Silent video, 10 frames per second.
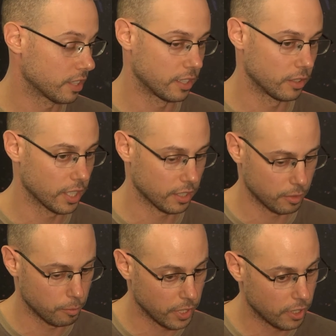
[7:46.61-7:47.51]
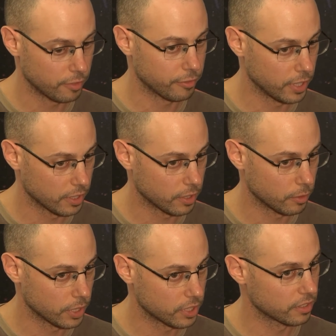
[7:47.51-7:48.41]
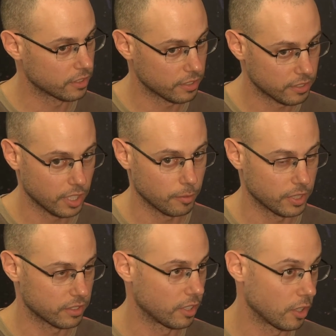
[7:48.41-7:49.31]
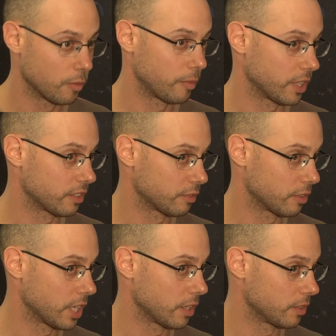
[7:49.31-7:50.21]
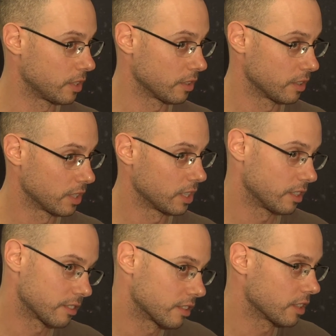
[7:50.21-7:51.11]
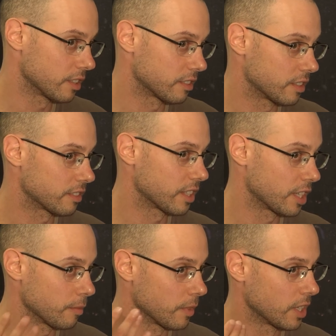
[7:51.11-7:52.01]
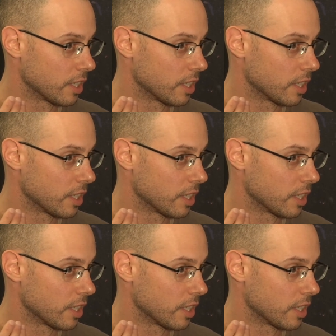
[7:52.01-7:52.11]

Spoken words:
and you get a blur filter, which is the same as a low pass for audio. It's the same